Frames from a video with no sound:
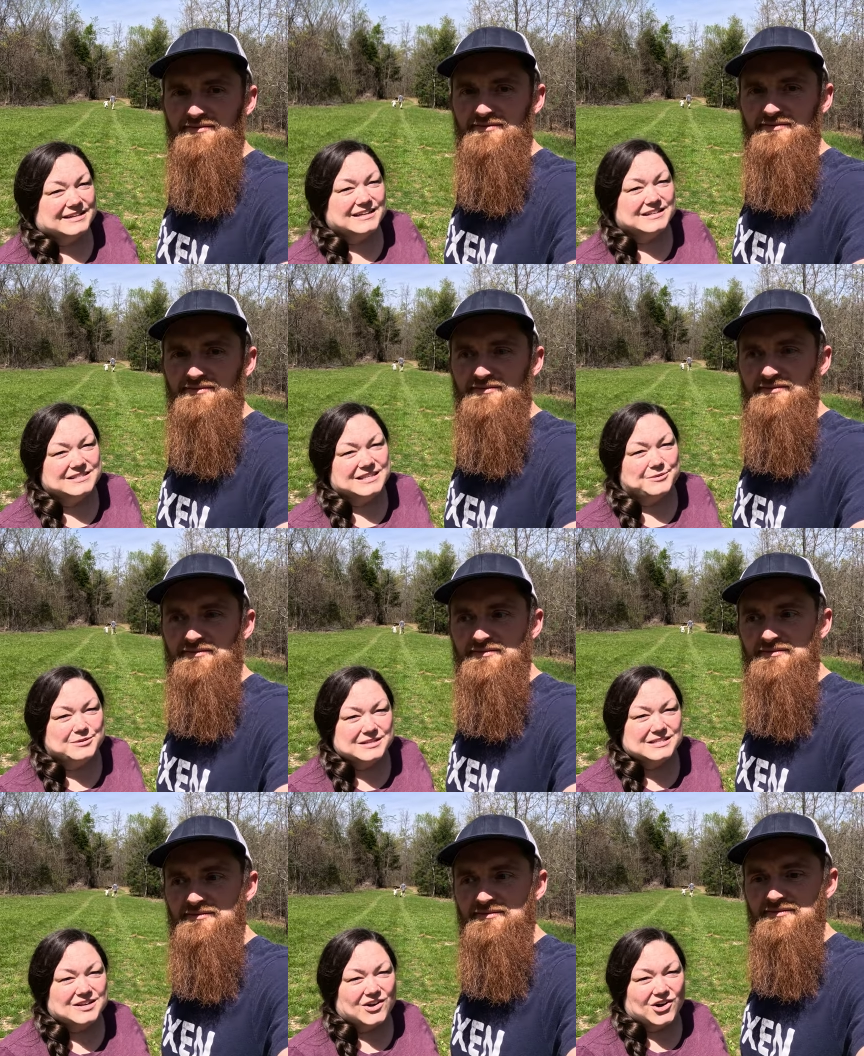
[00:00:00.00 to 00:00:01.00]
Speaker 1: Yes, that
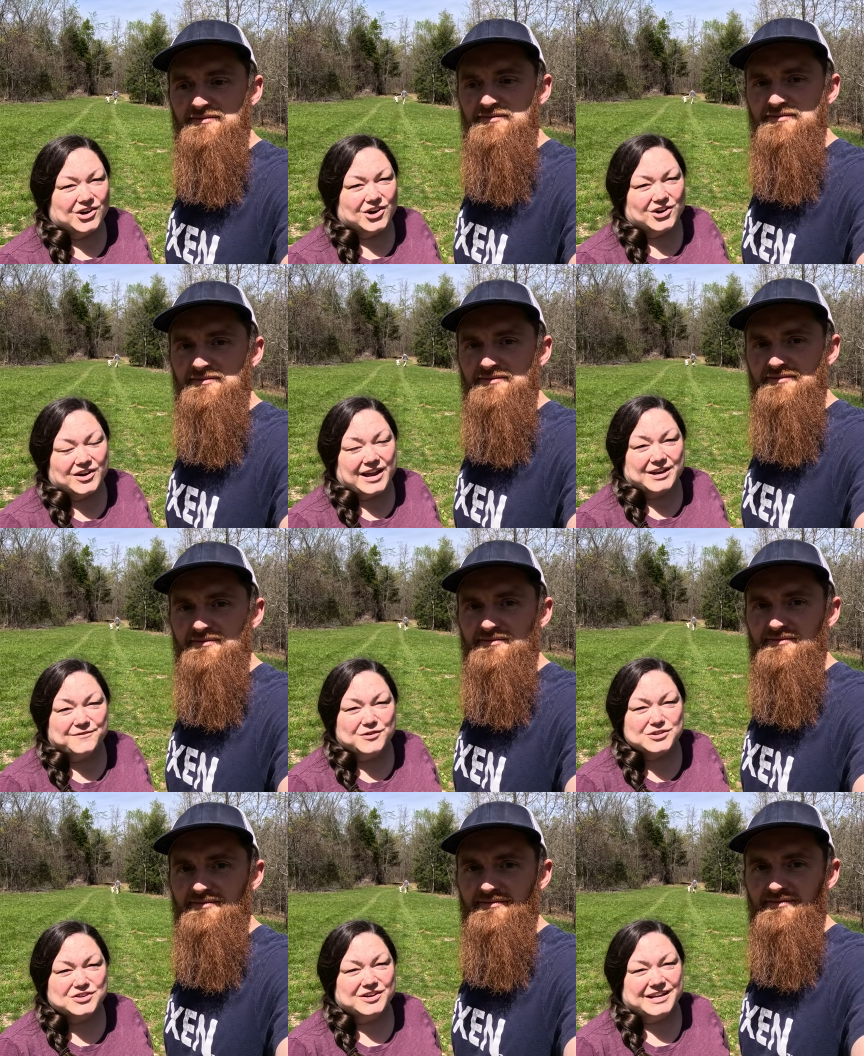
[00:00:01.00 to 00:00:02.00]
was on our
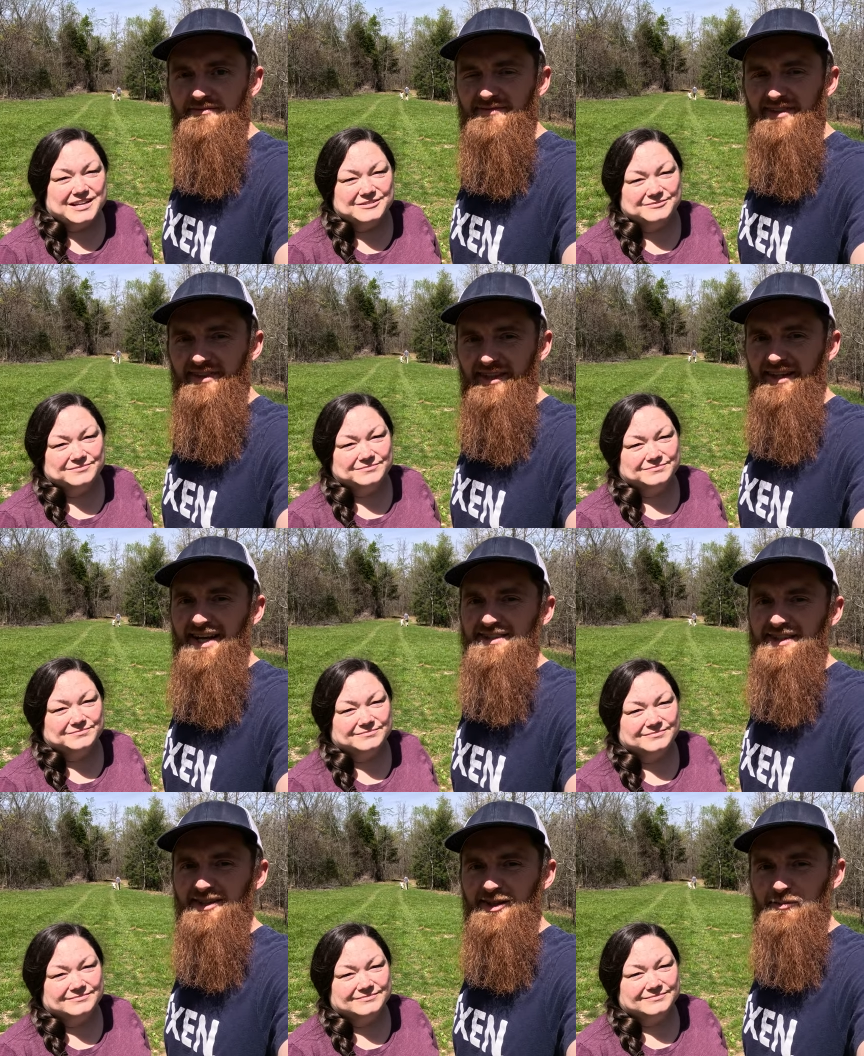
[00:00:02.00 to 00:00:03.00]
anniversary.
Speaker 2: The
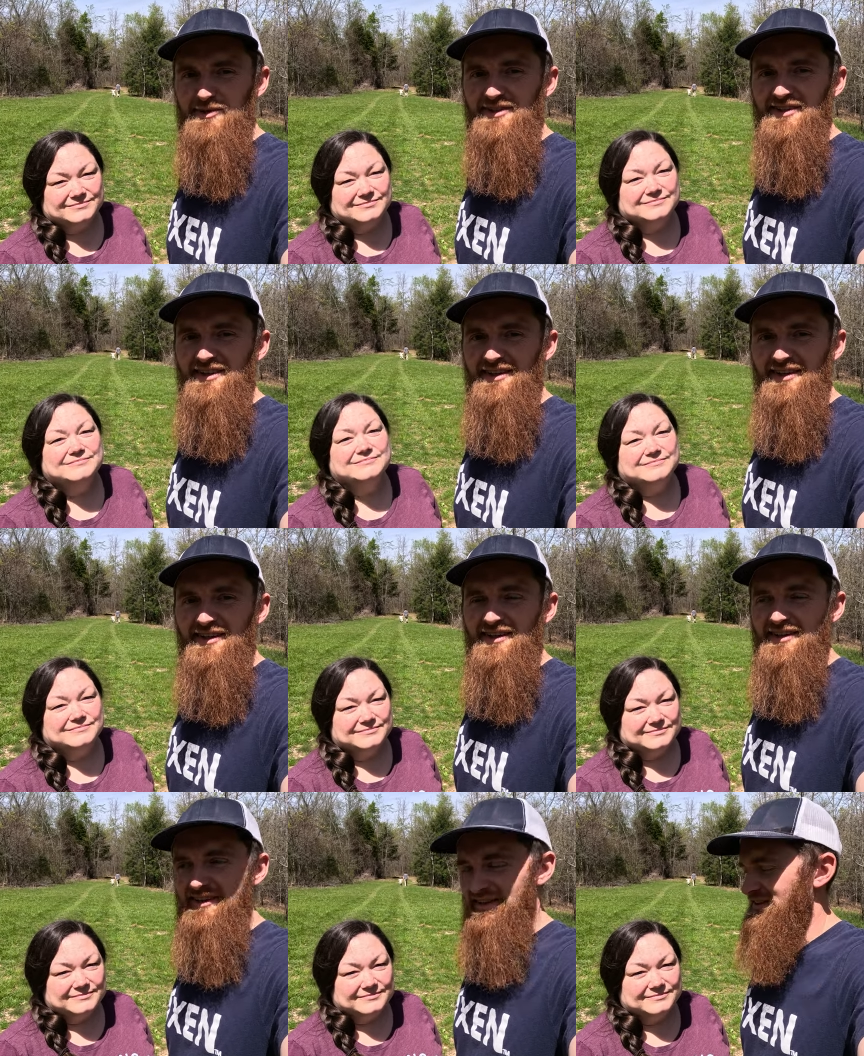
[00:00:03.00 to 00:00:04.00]
last eclipse.
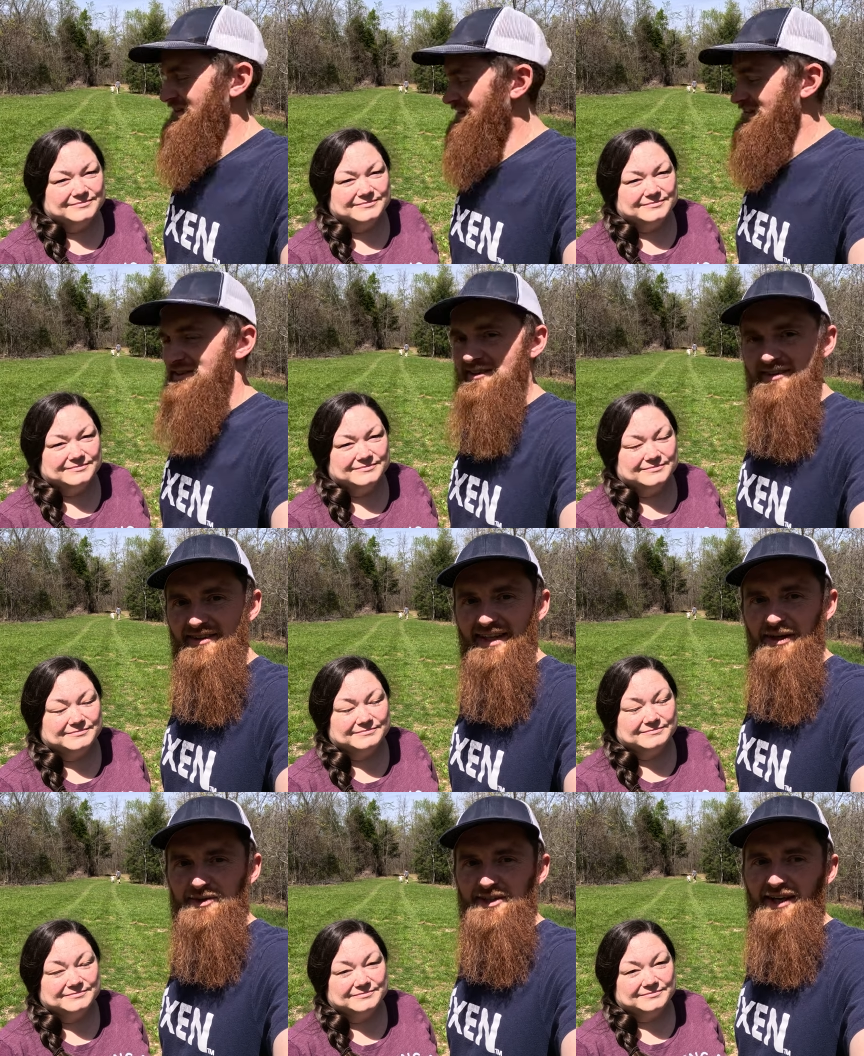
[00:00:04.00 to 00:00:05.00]

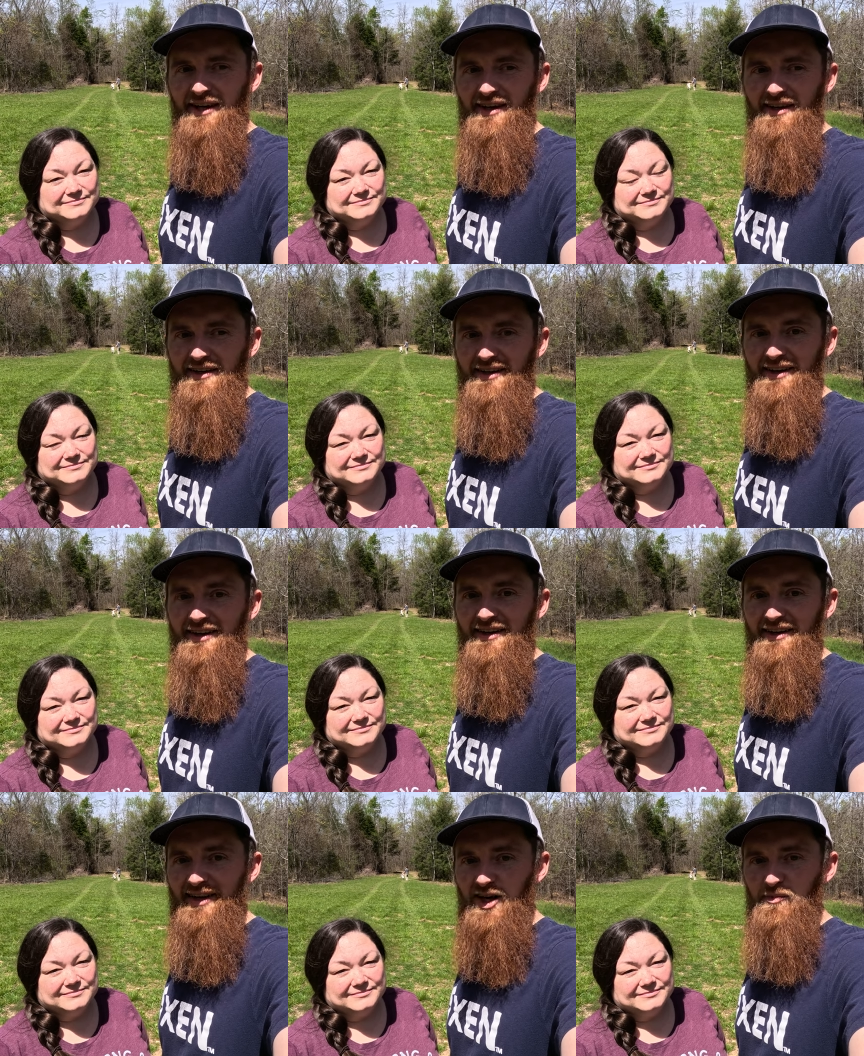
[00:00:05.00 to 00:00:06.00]
It was, uh,
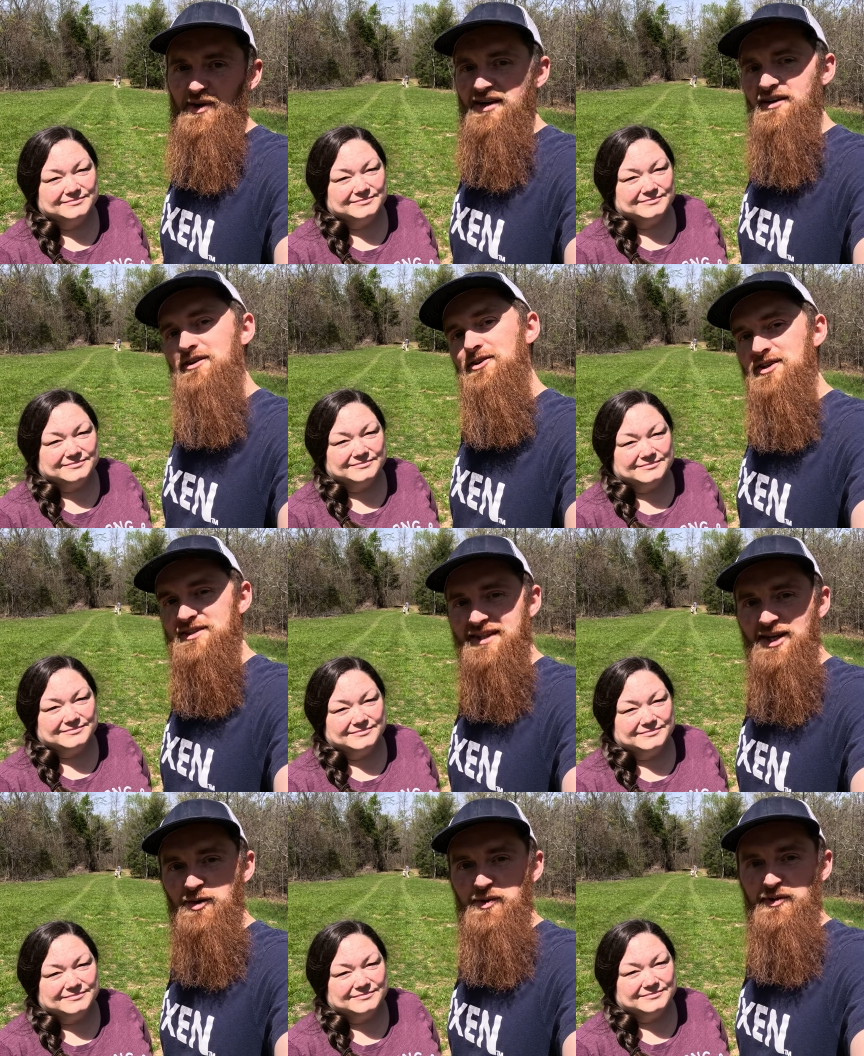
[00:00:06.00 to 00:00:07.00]
I don't know about
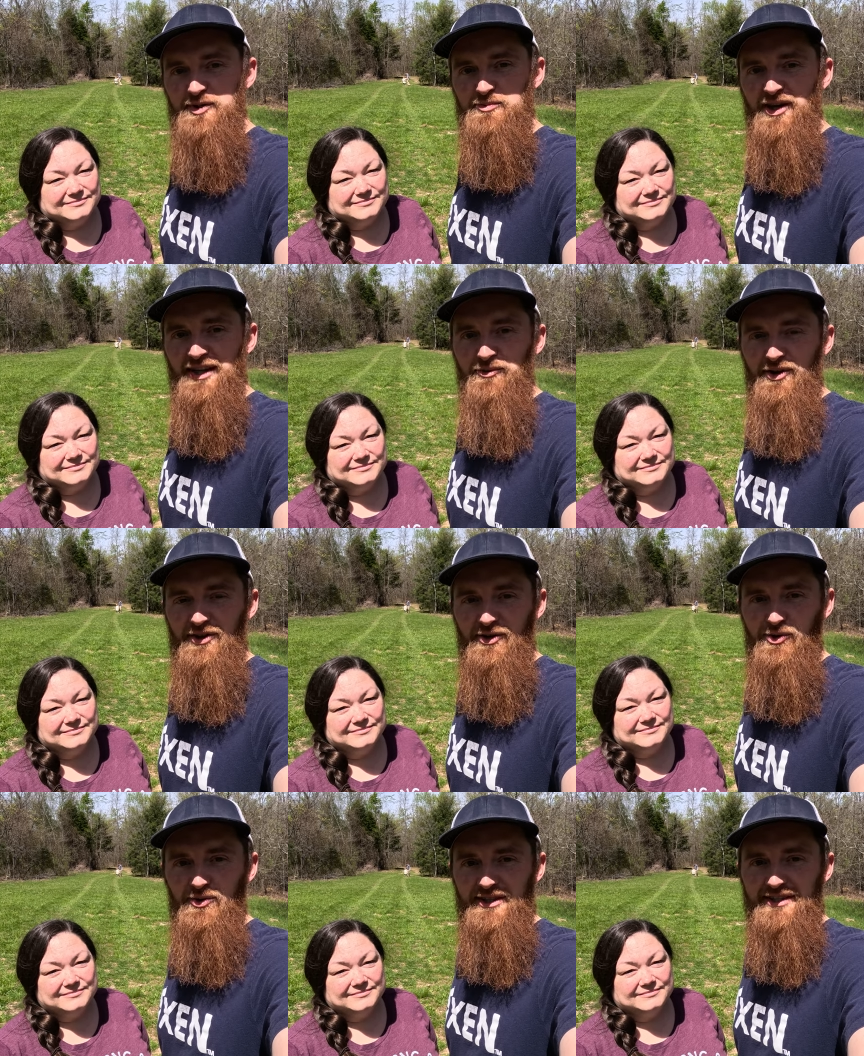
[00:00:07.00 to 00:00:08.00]
Chrissy here, but it was probably one of the
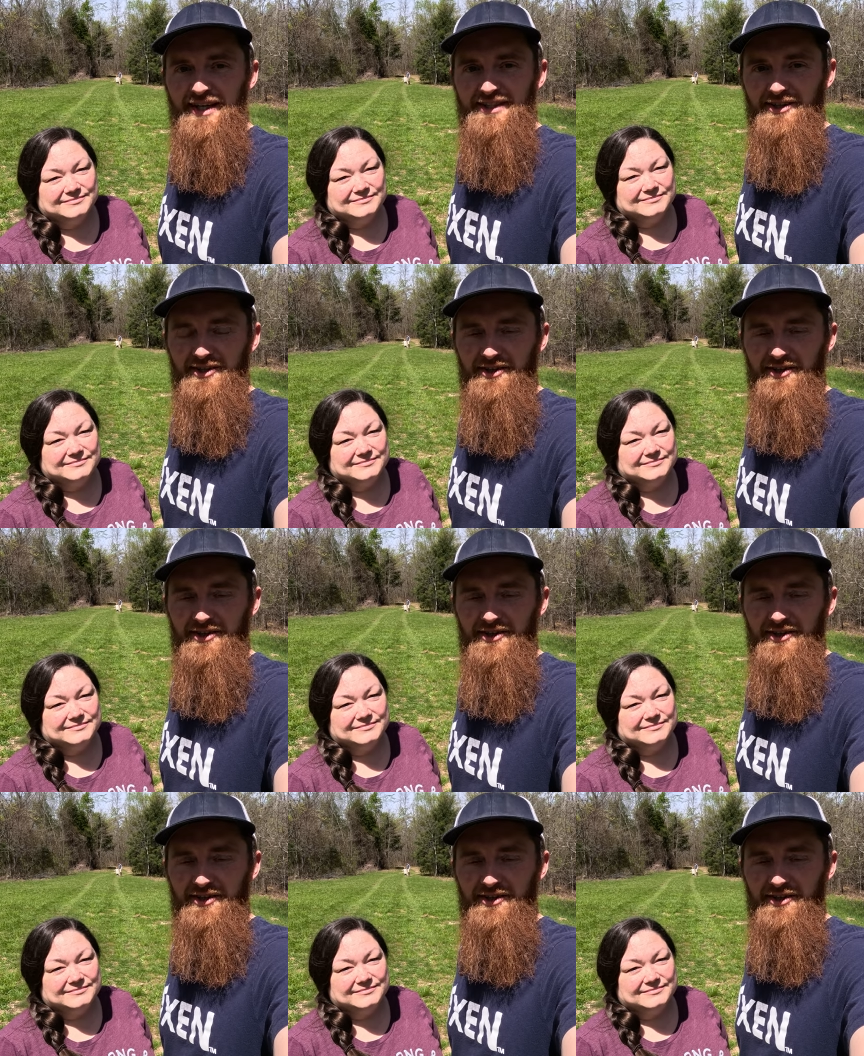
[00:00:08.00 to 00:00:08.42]
coolest things